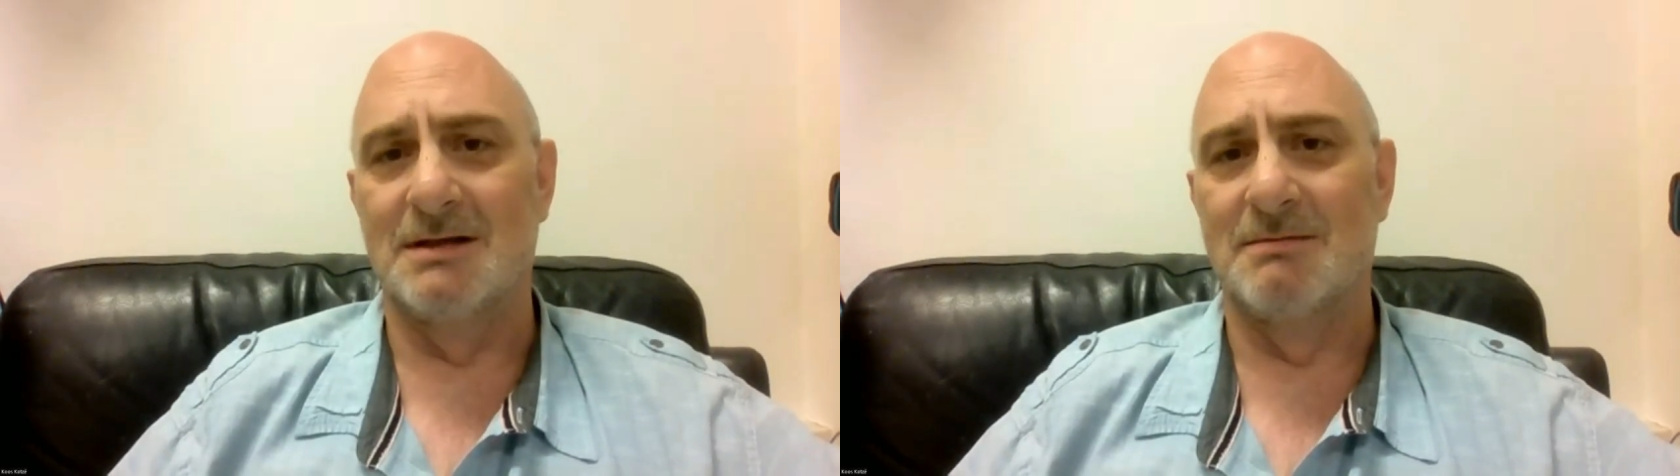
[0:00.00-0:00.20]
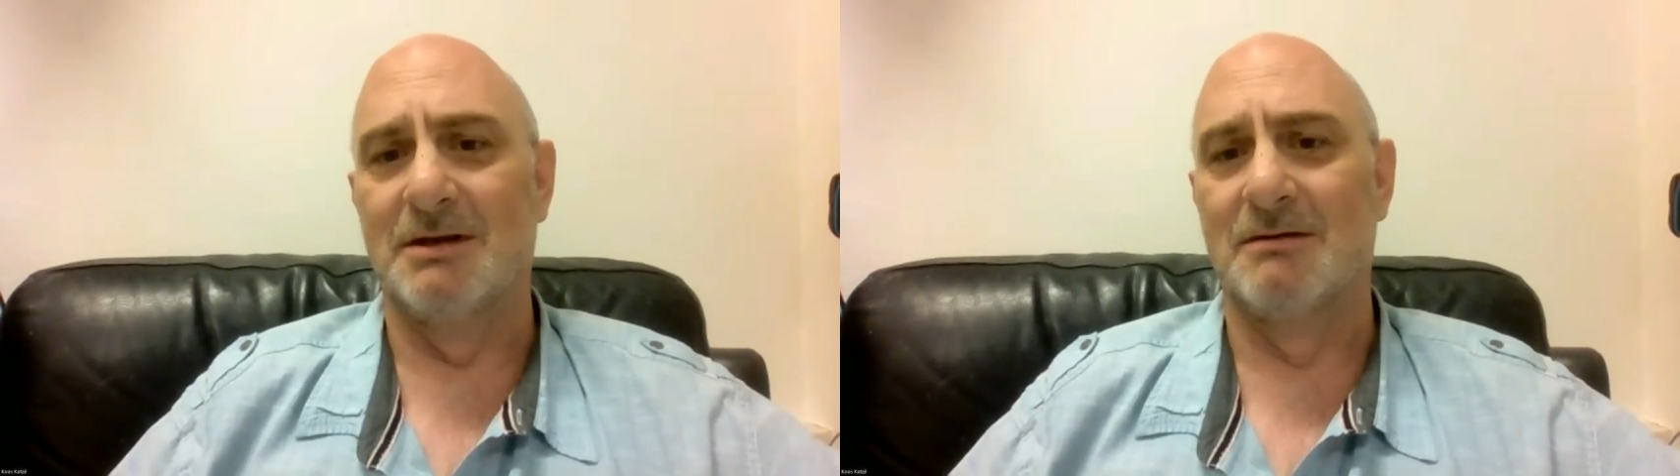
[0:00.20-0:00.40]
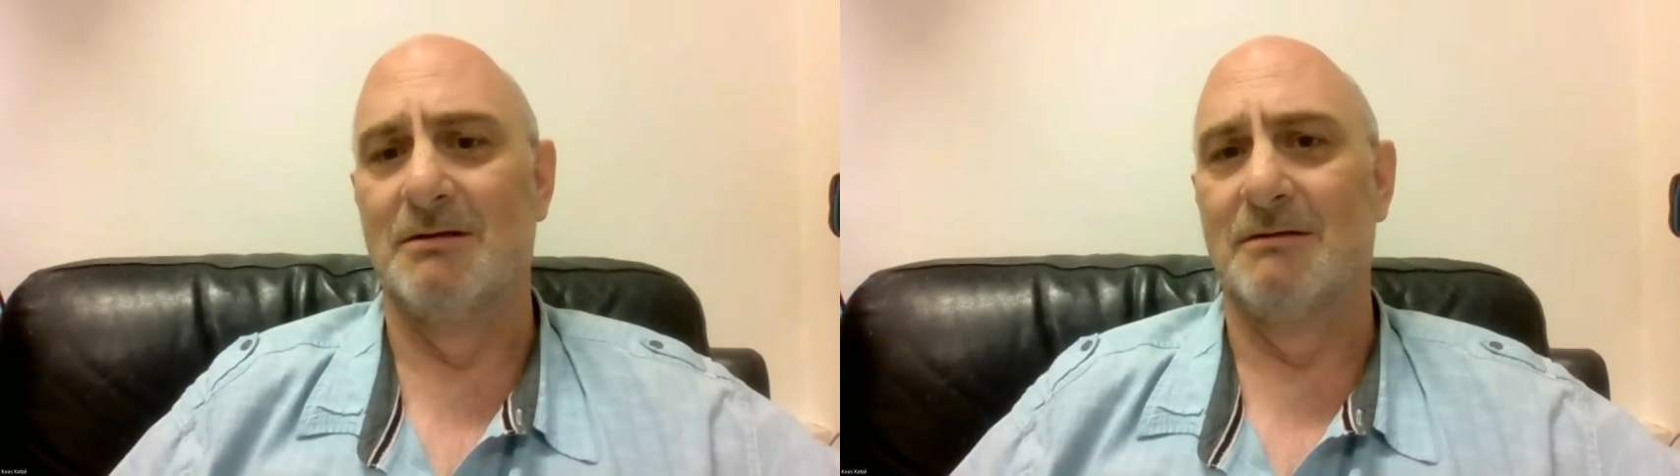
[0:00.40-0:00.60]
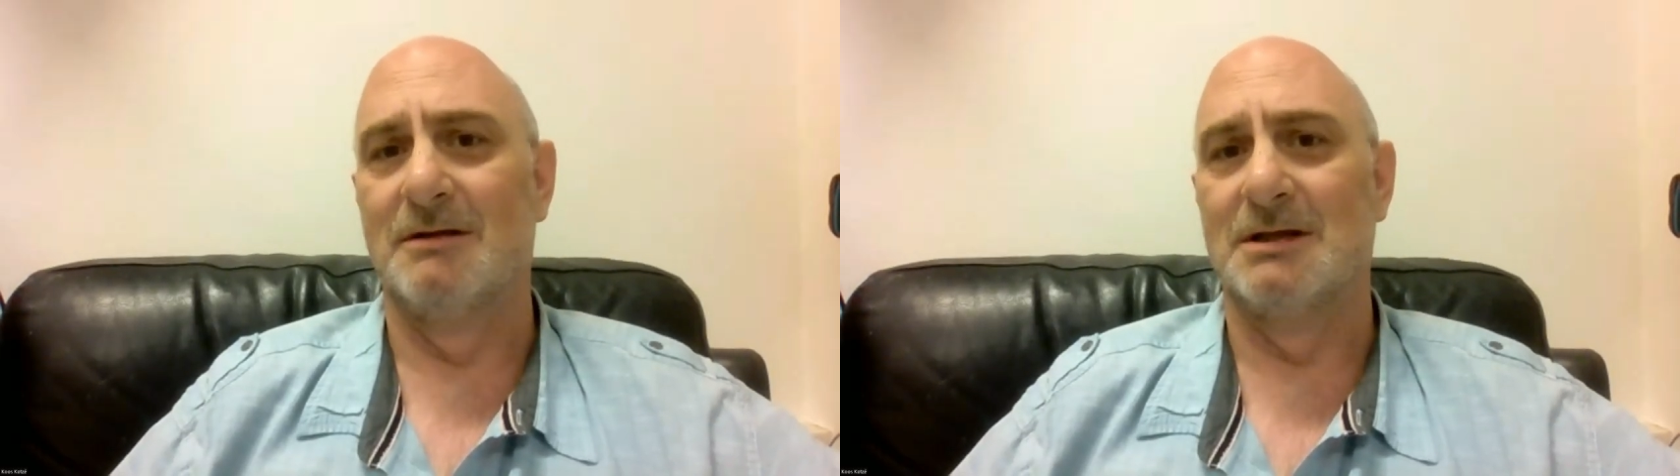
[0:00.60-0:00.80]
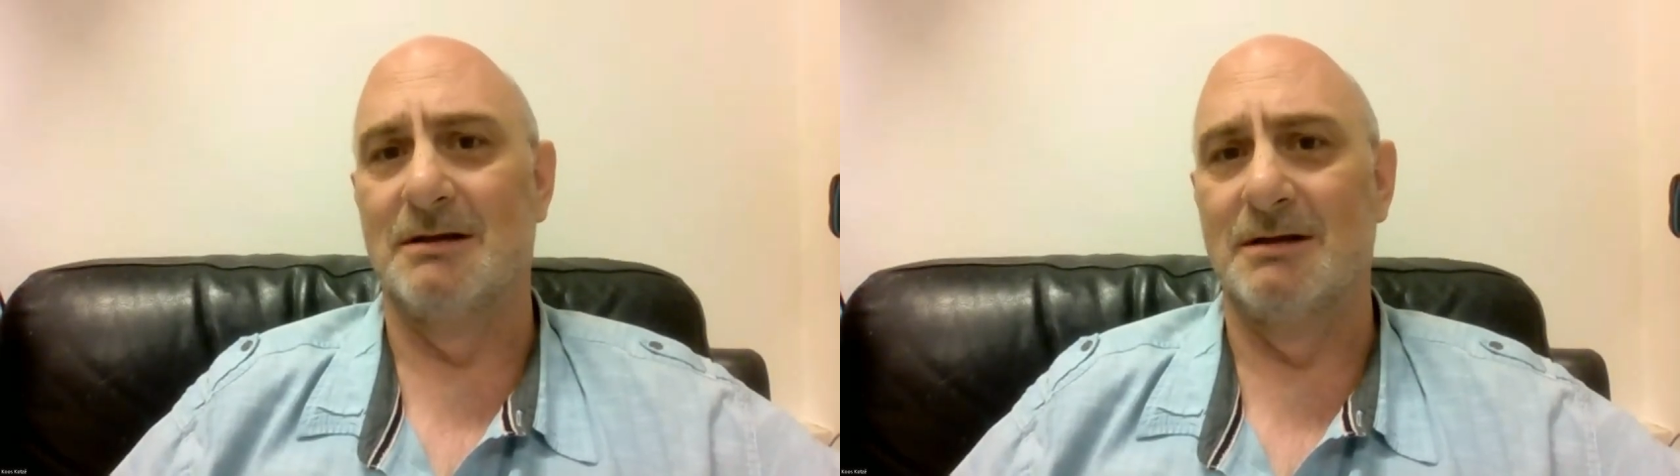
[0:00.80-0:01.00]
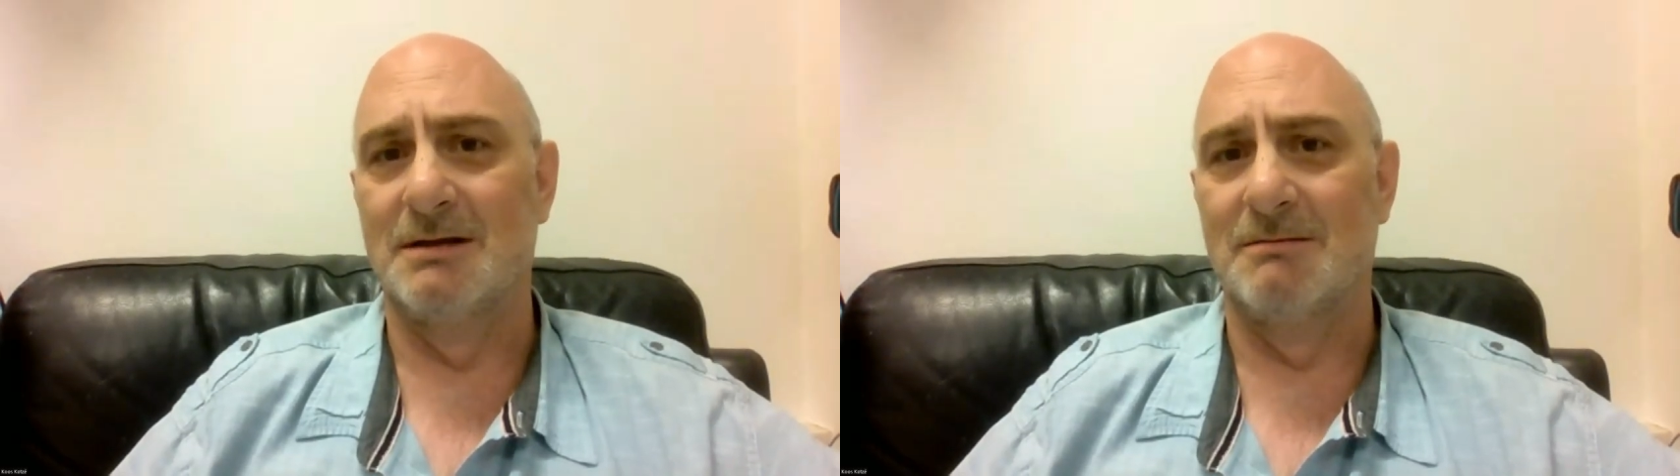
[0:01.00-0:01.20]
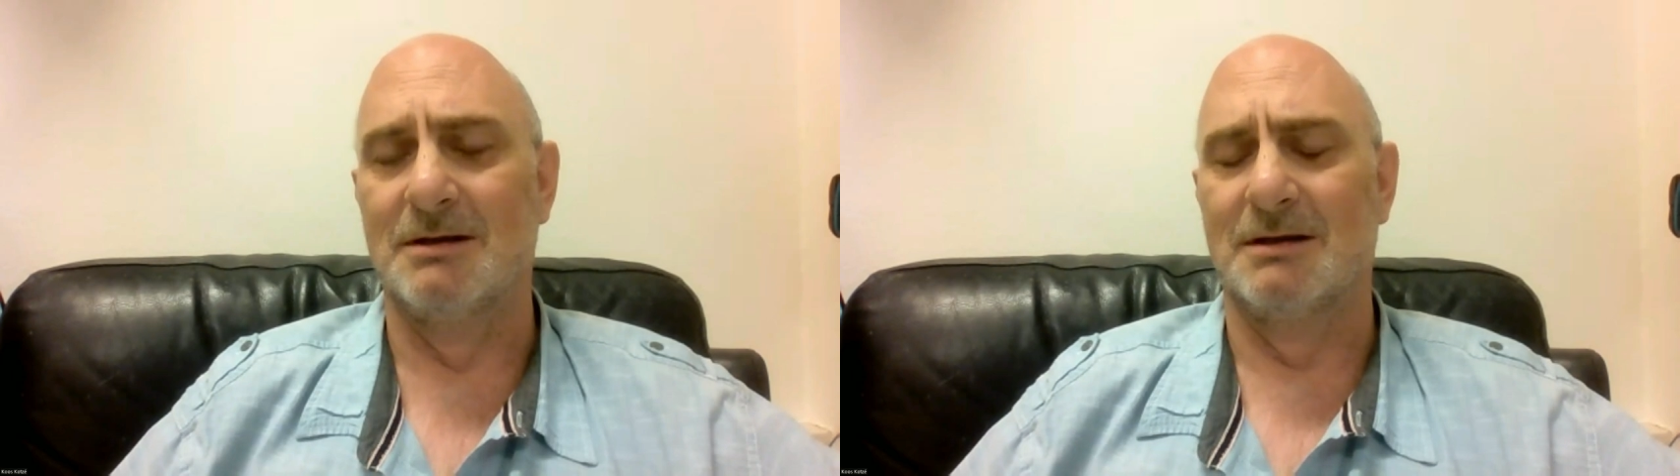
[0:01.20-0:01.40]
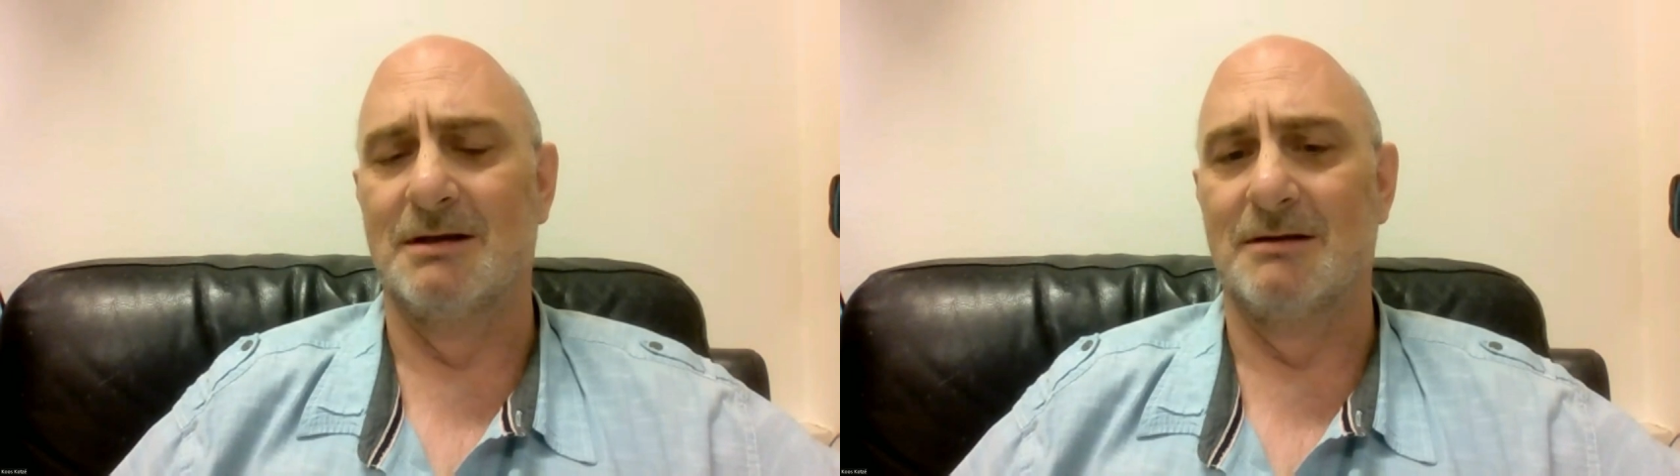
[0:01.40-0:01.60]
respectful were the Chinese
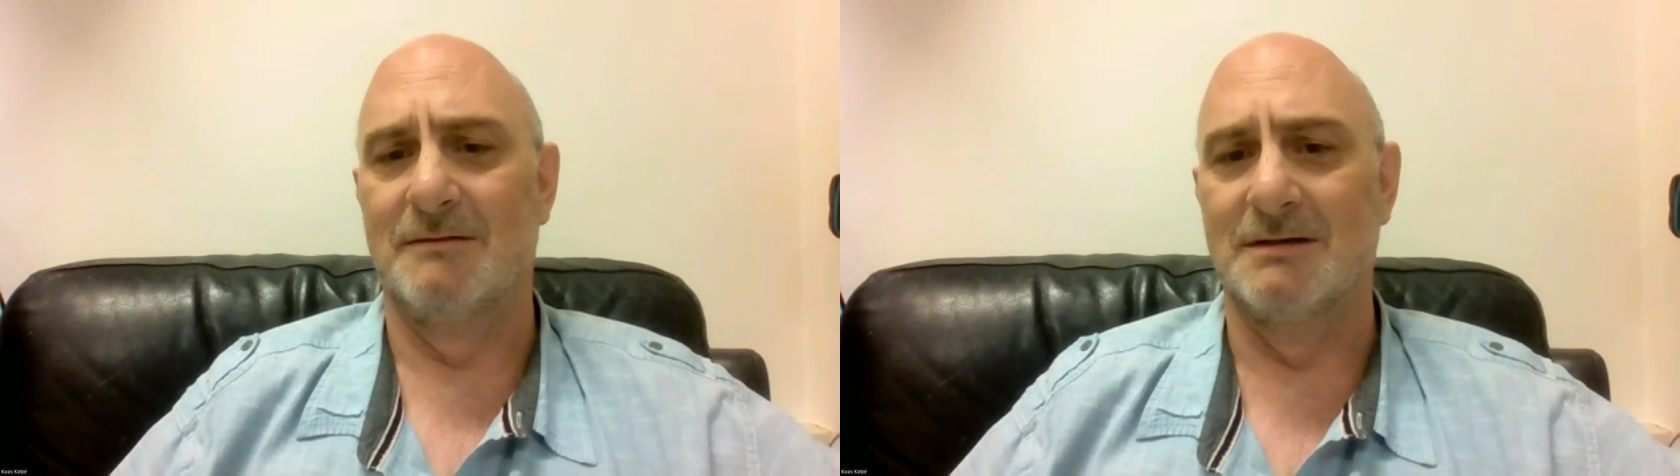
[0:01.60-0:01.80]
military